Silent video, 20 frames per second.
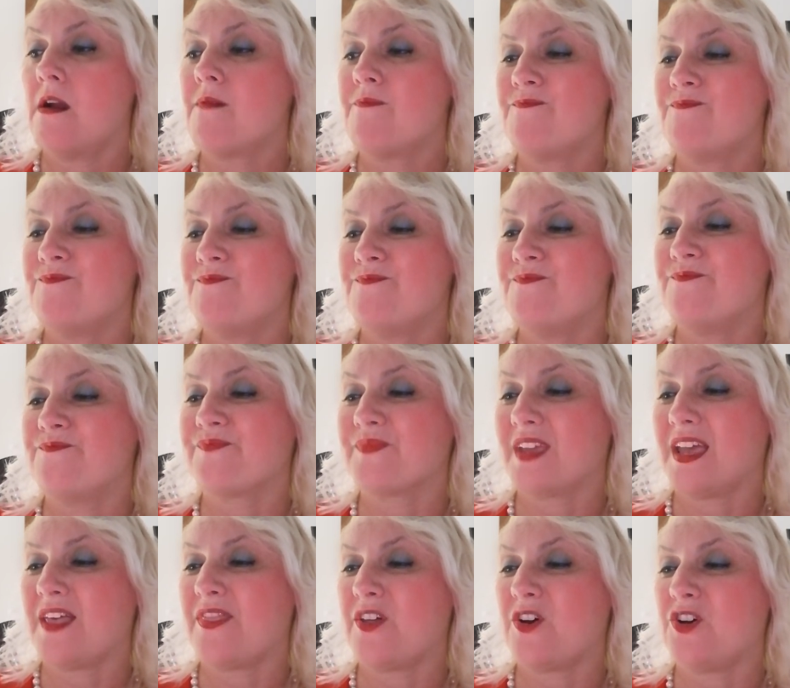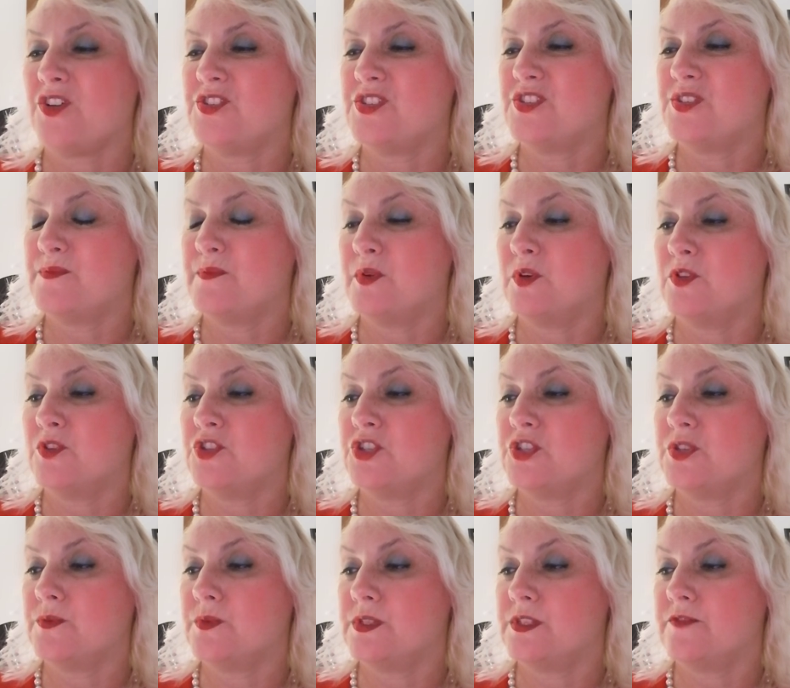"I thought as
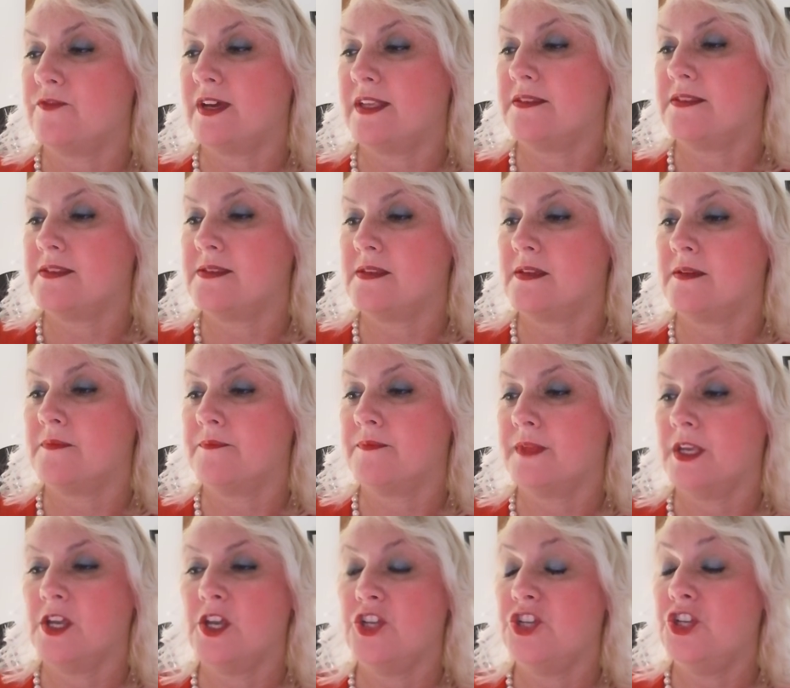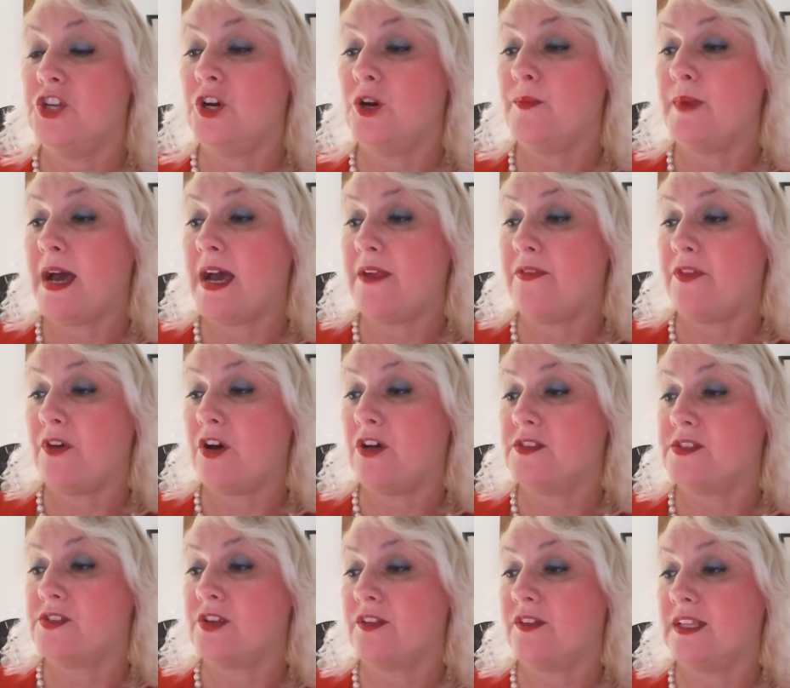much," was her answer. "You know my
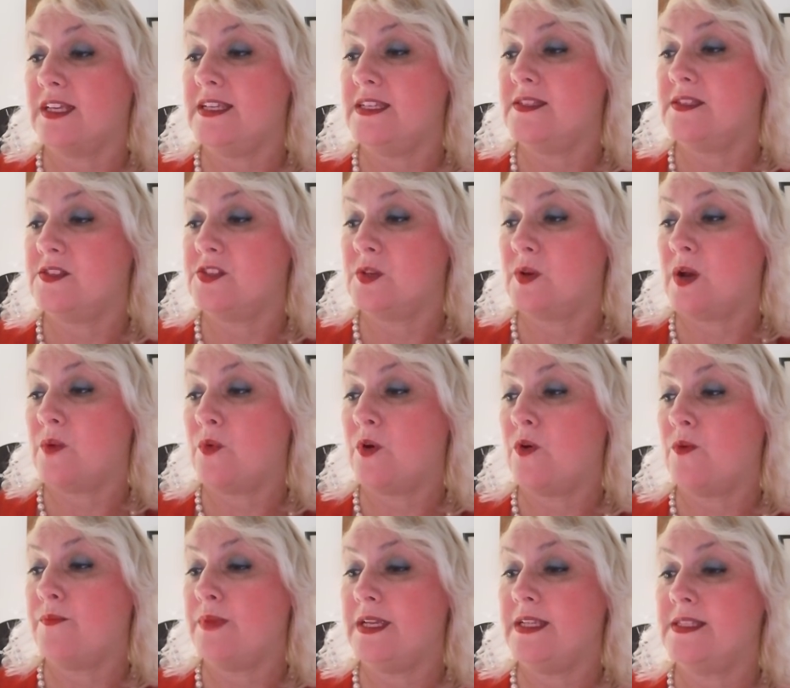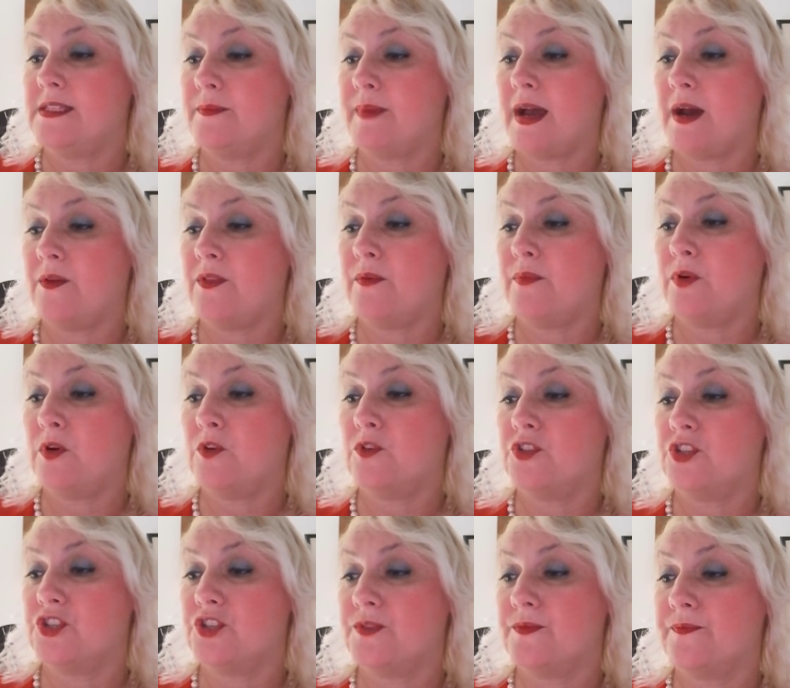thoughts on Lisa, so I won't beat about the bush.